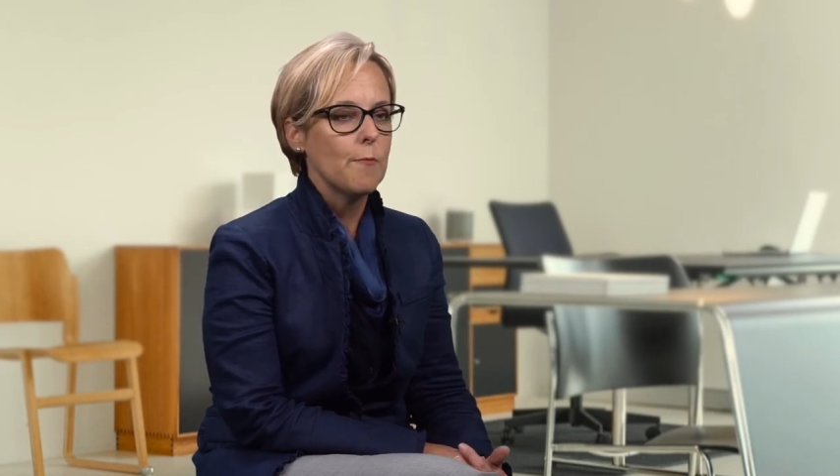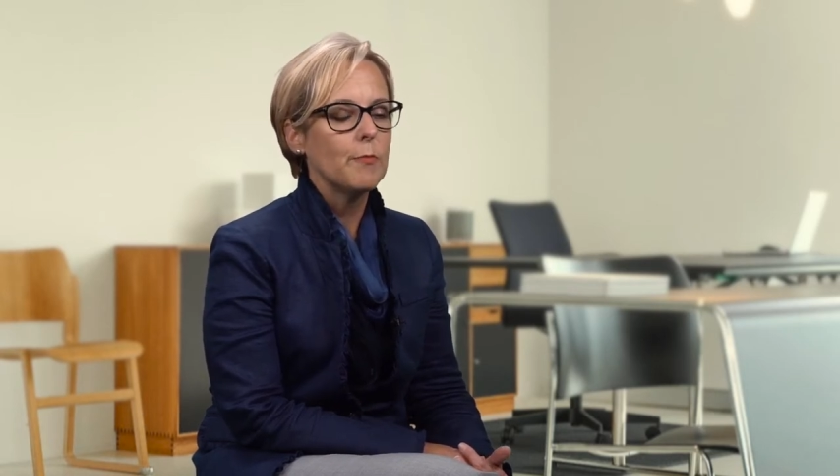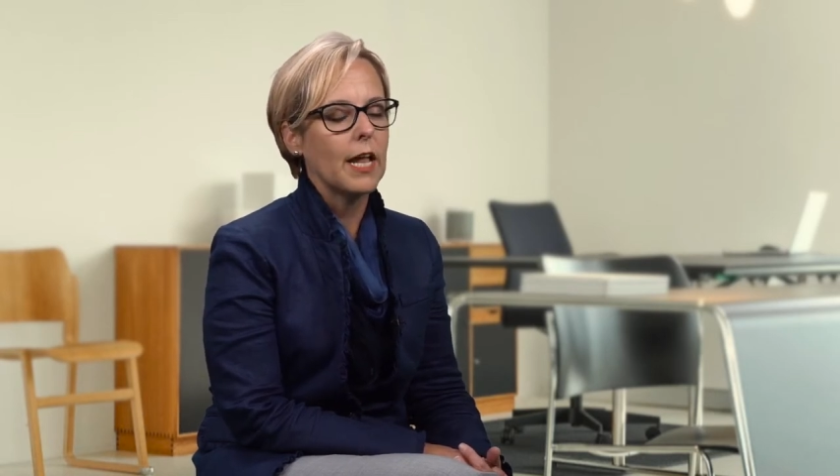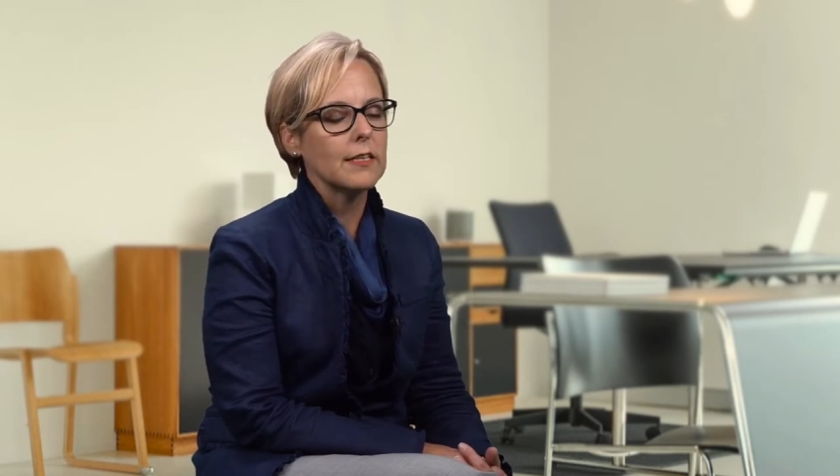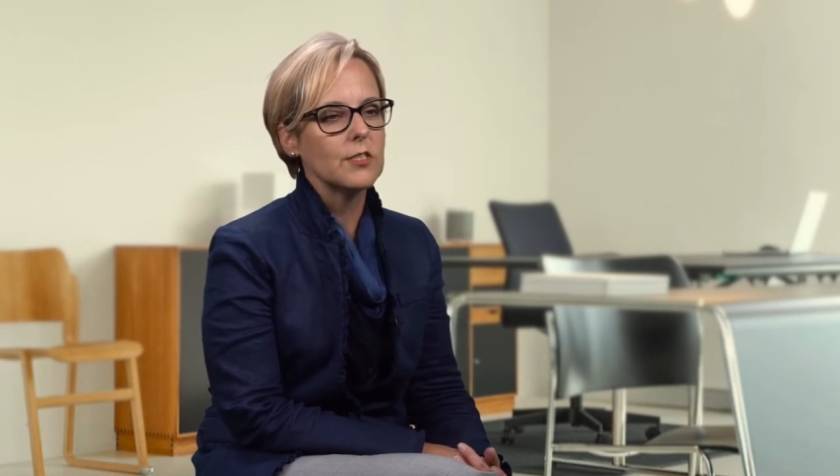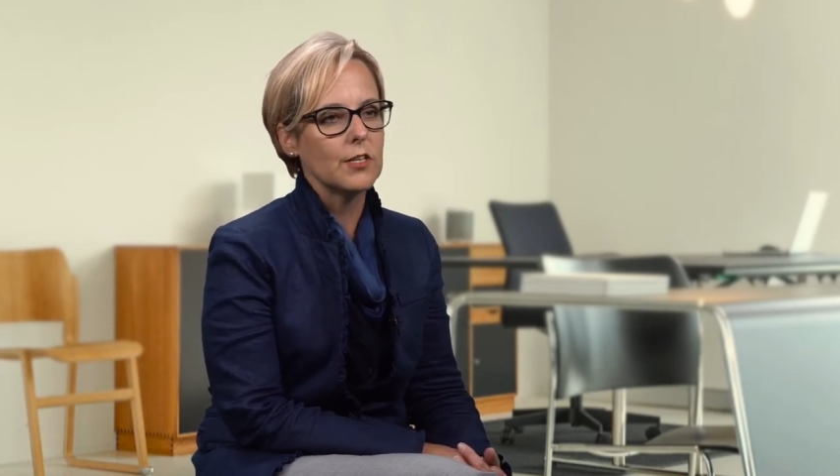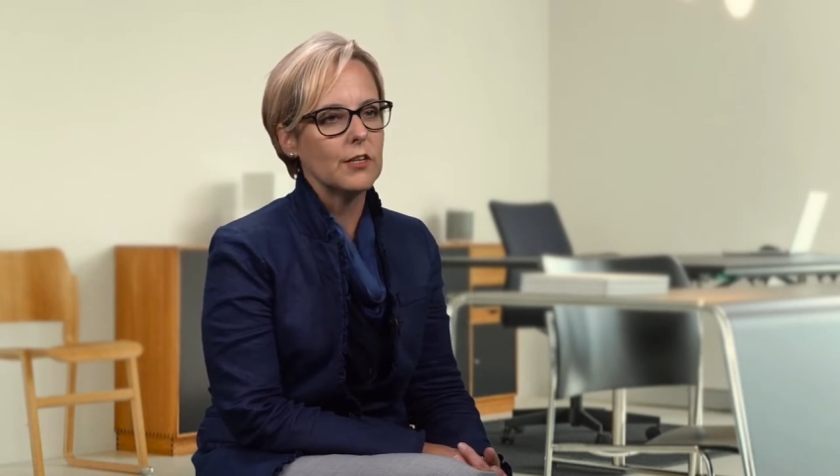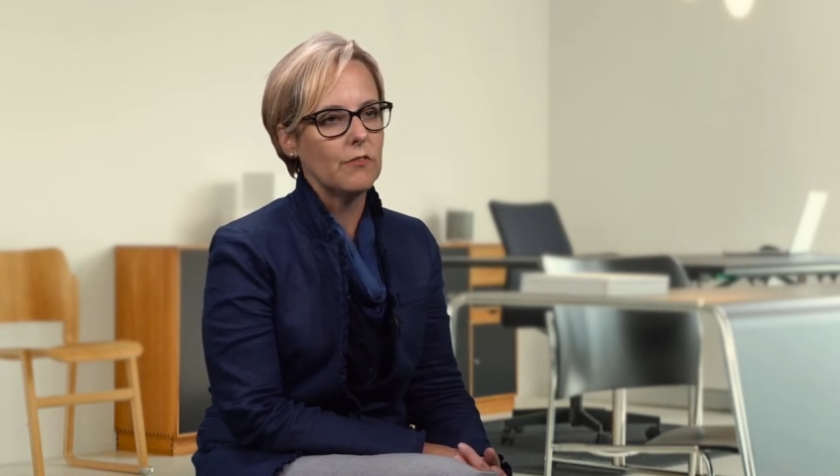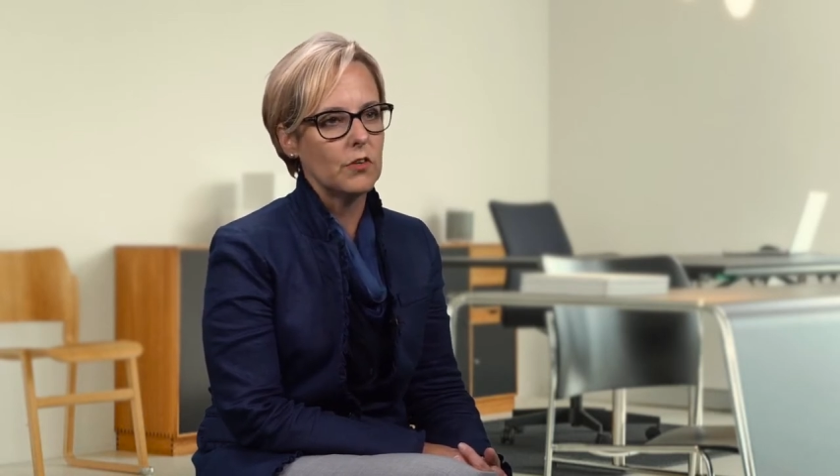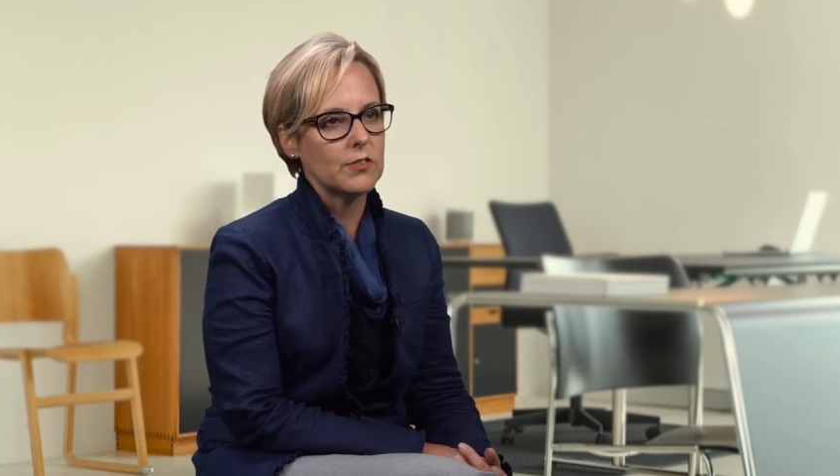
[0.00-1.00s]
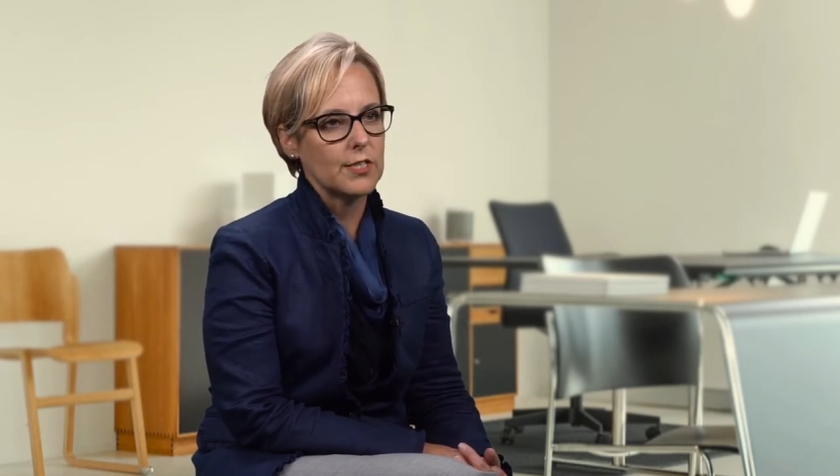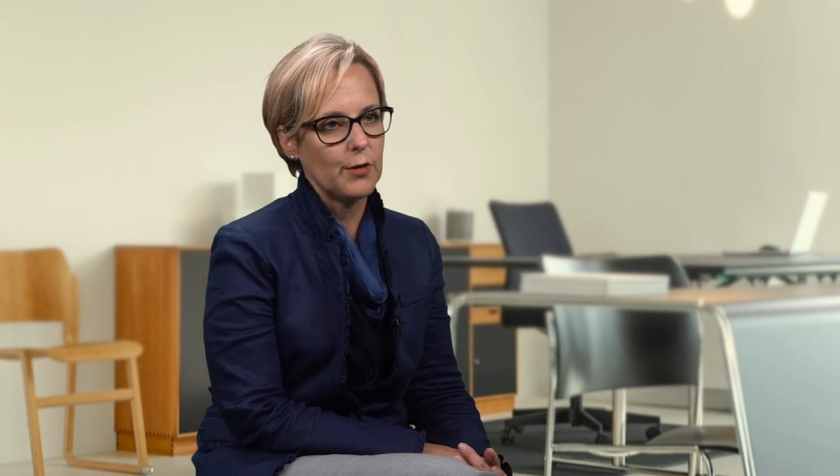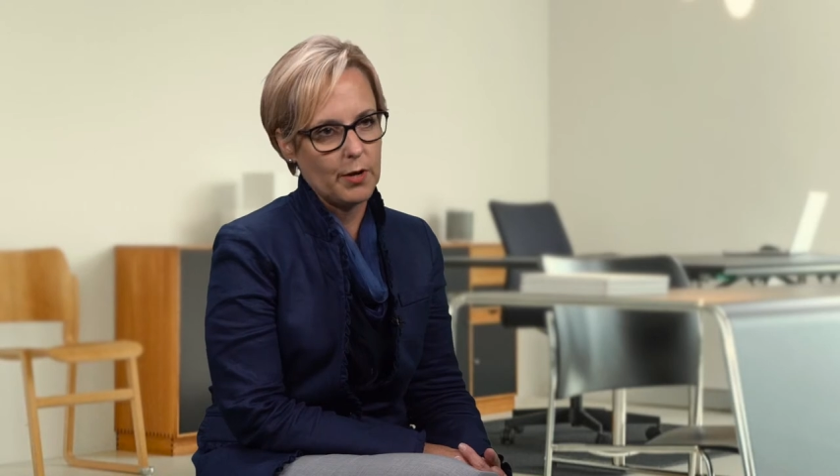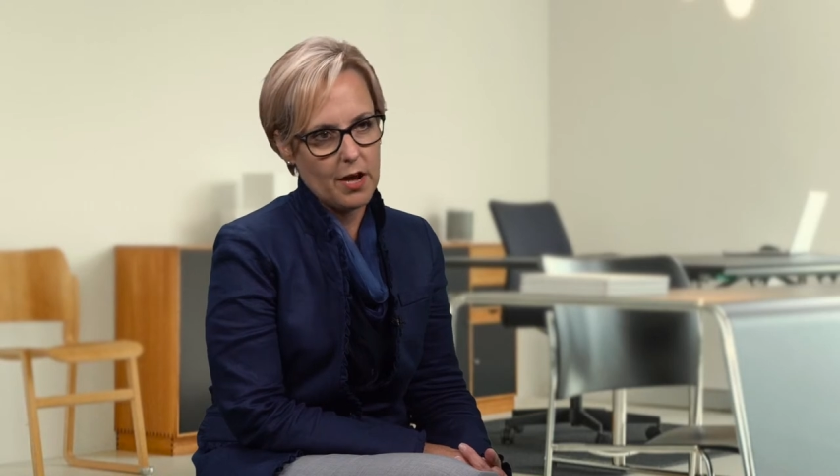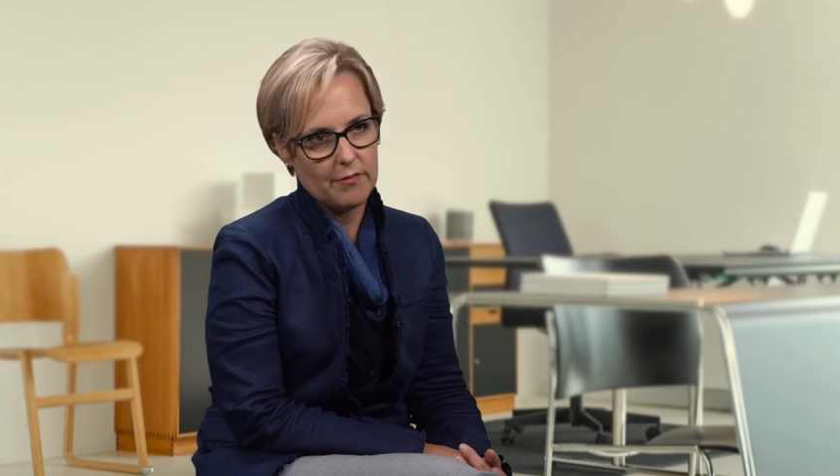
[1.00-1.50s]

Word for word: but as the university, we